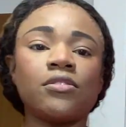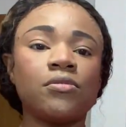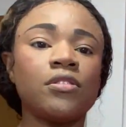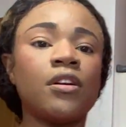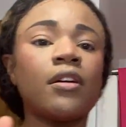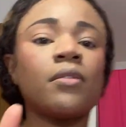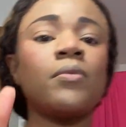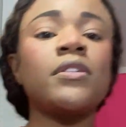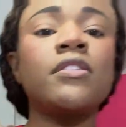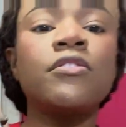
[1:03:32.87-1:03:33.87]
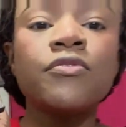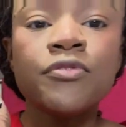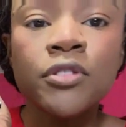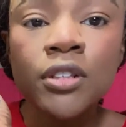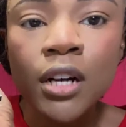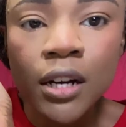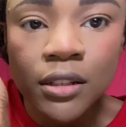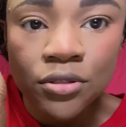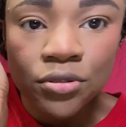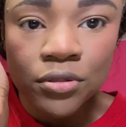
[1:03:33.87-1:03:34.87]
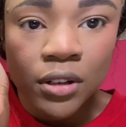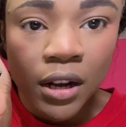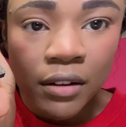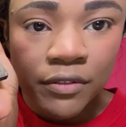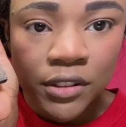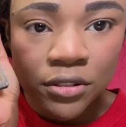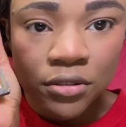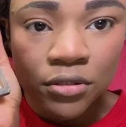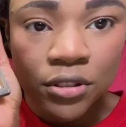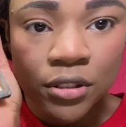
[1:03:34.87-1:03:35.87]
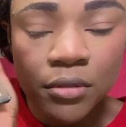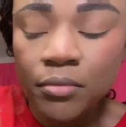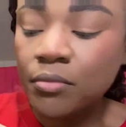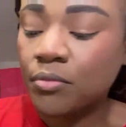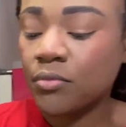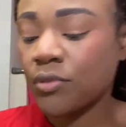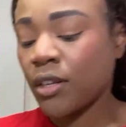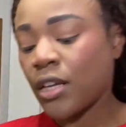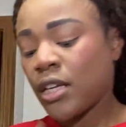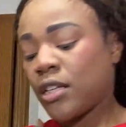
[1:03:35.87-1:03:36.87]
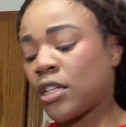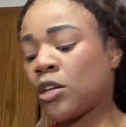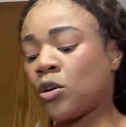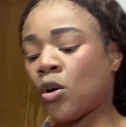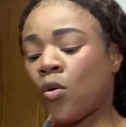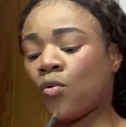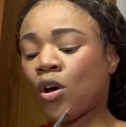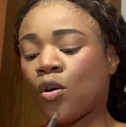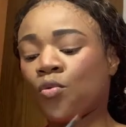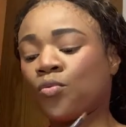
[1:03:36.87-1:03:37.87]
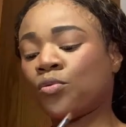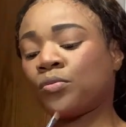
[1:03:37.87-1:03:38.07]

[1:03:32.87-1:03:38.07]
Do the dark one for the contour, obviously. The cocoa.